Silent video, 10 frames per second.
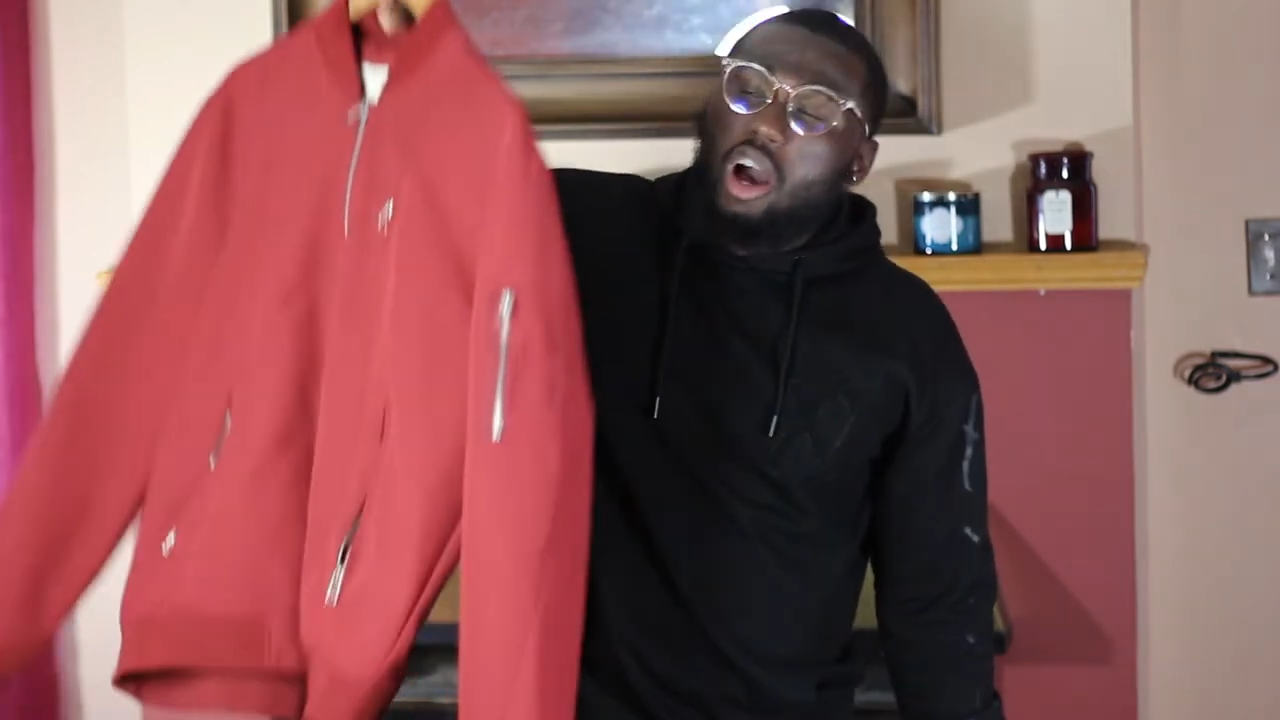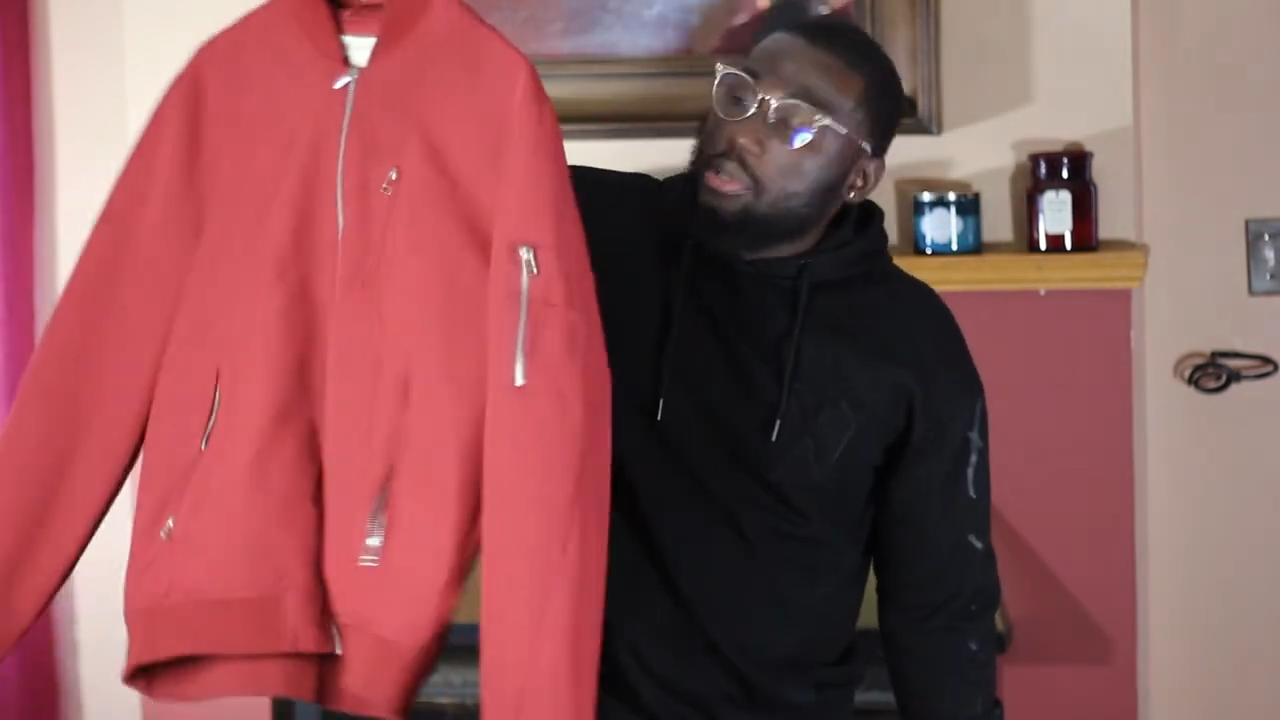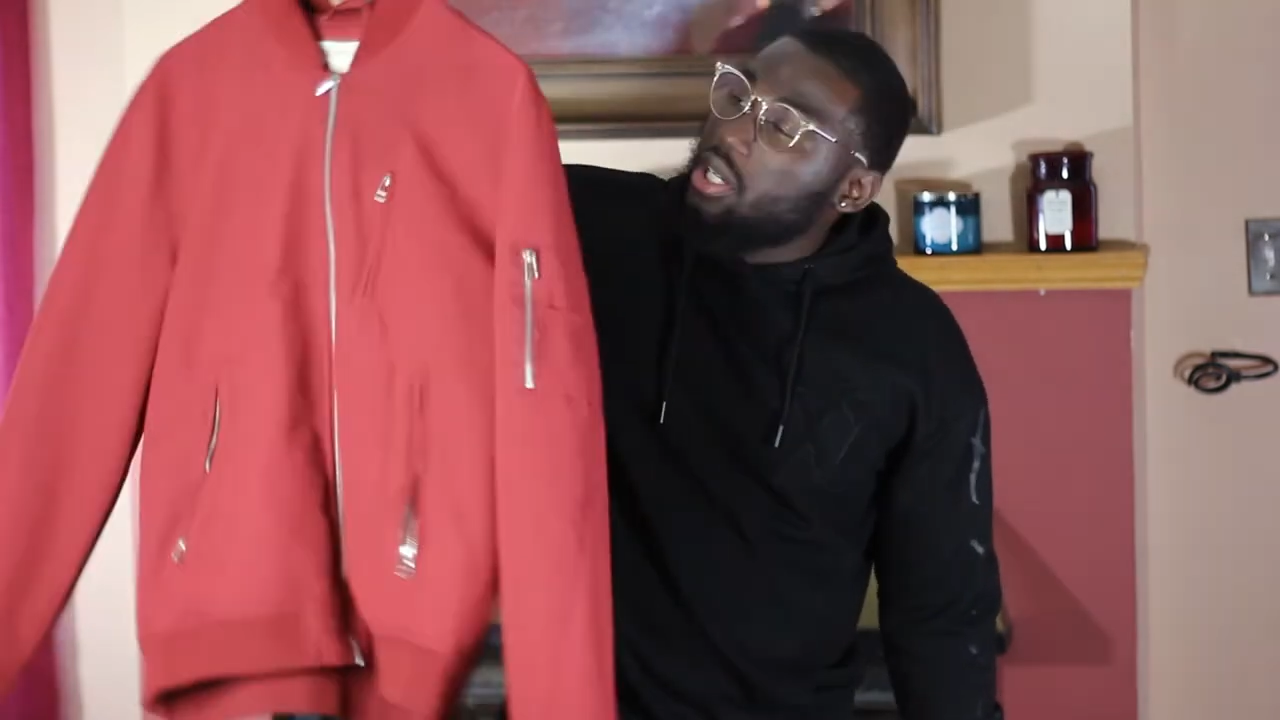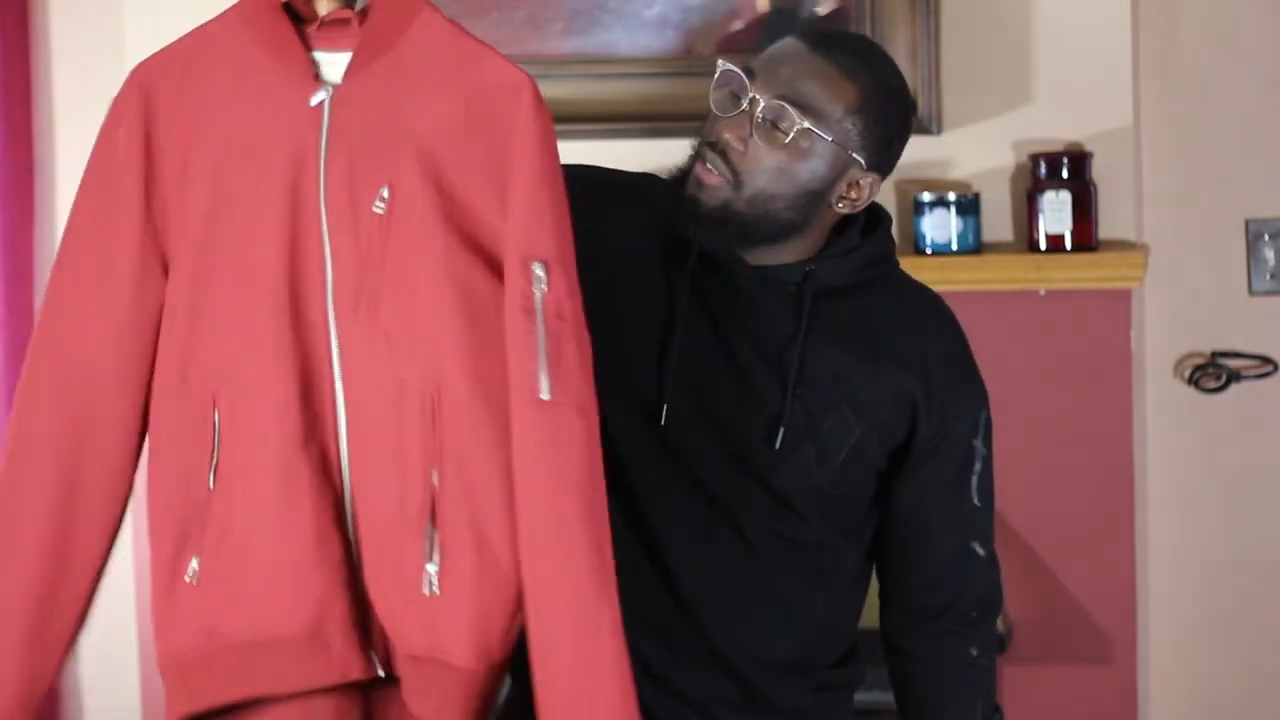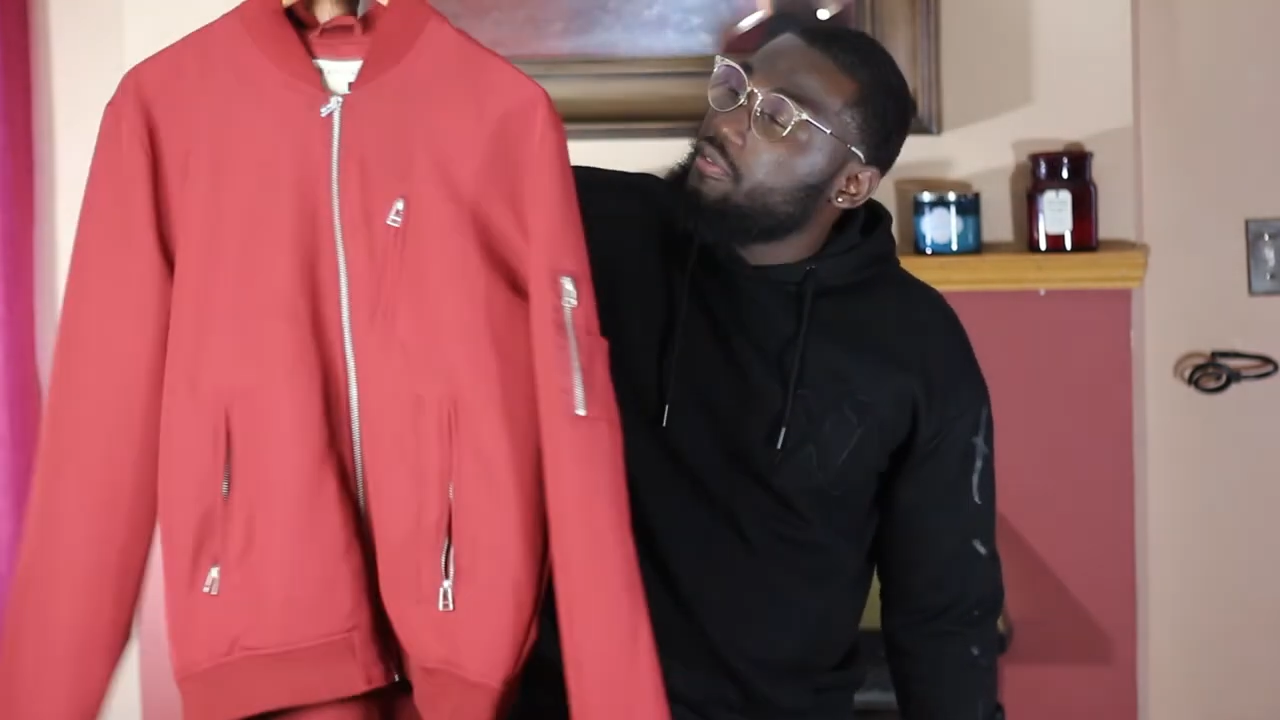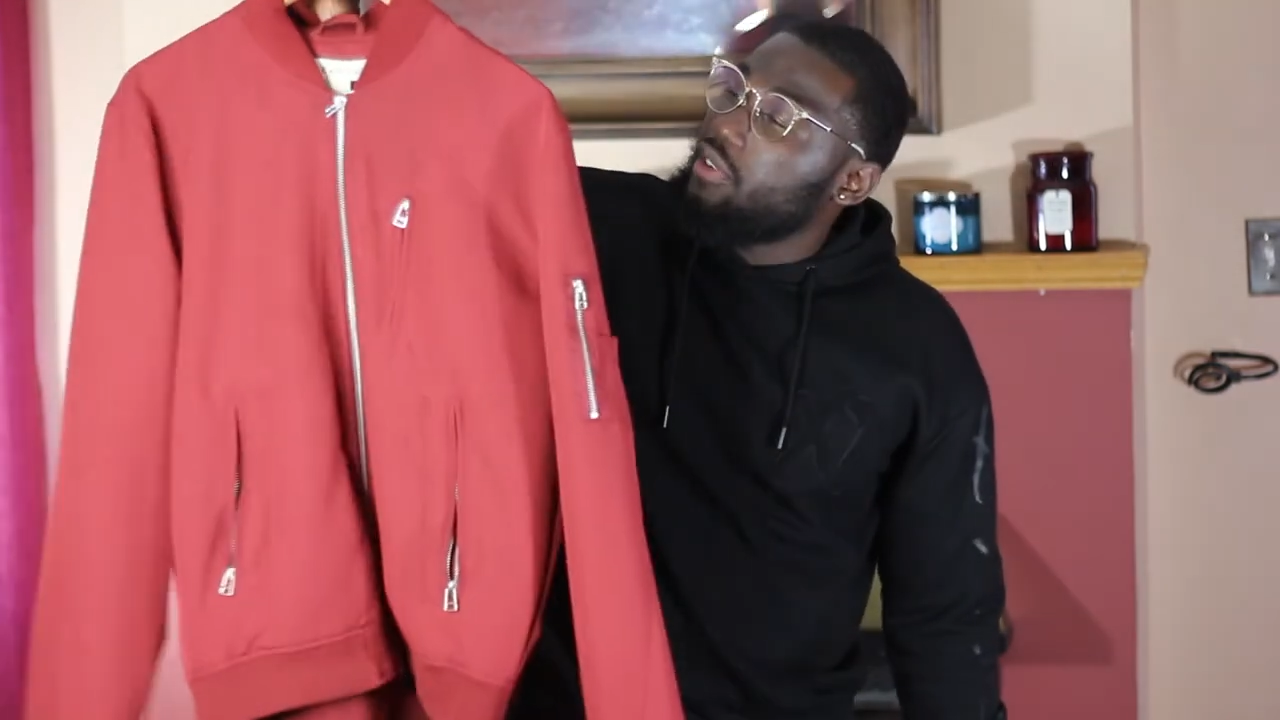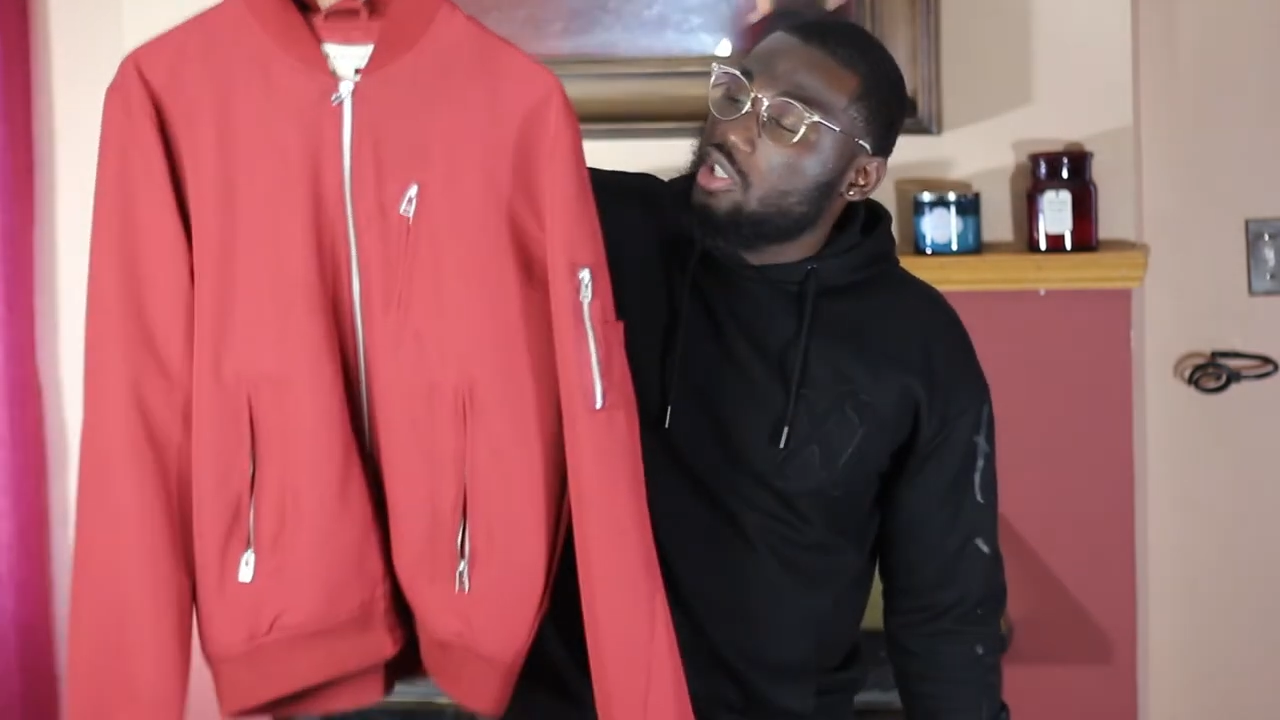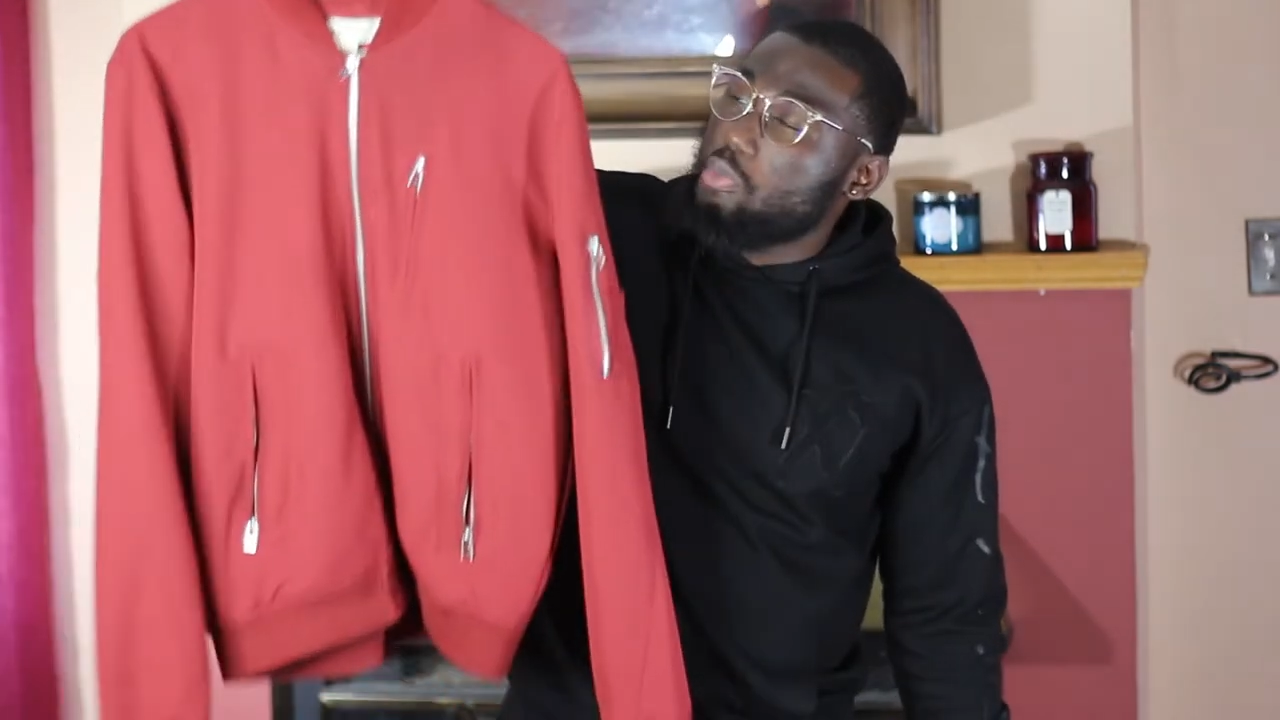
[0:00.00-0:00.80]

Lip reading: option for the